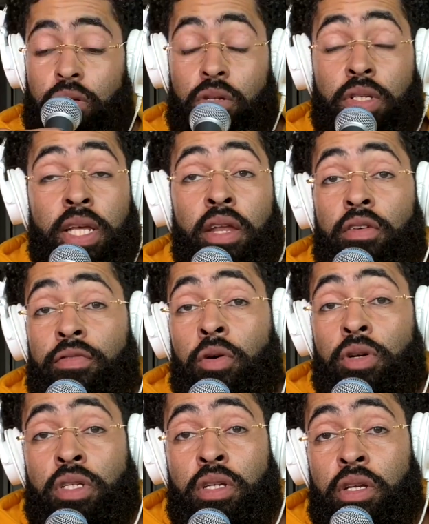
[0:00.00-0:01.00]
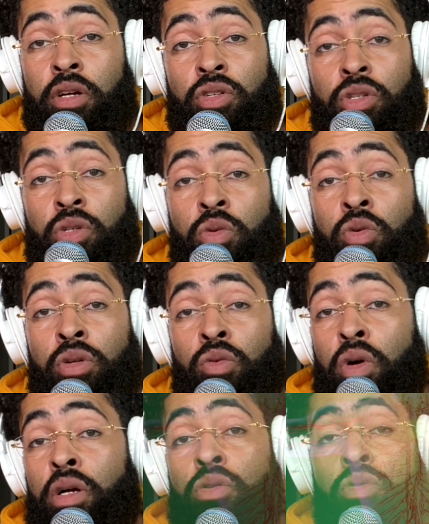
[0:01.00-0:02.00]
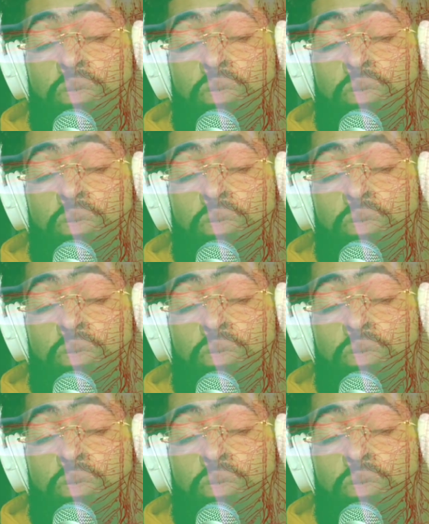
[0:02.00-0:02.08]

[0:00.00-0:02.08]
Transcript: 10 to 14 years of school or one Google